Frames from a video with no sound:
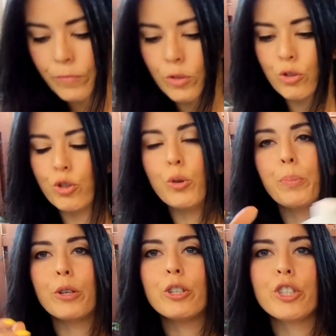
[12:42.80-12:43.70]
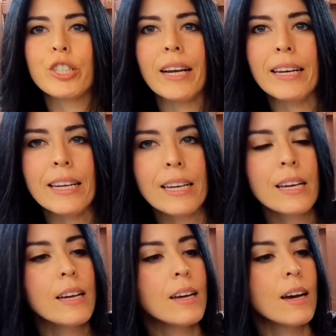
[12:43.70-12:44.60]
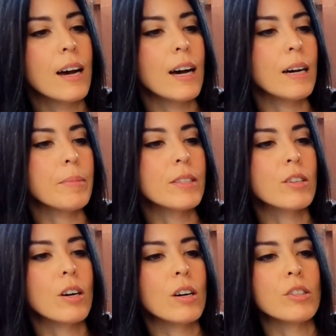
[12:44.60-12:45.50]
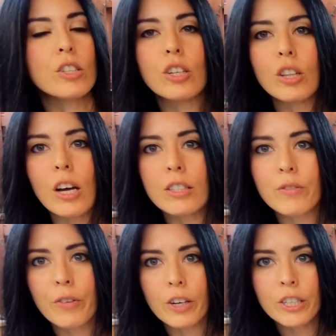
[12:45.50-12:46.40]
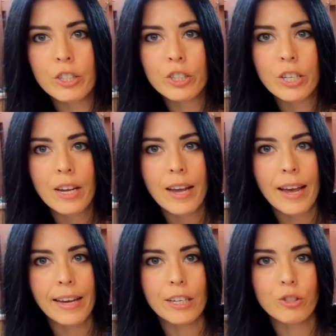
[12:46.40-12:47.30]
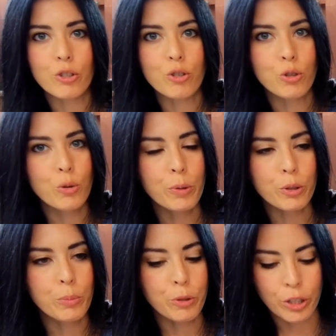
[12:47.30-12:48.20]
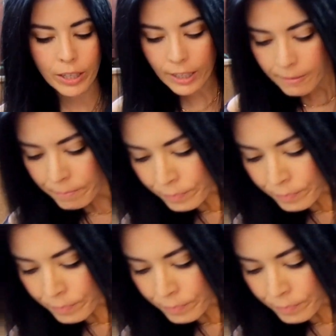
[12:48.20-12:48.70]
super shiny, it's called gloss varnish, and it's super shiny.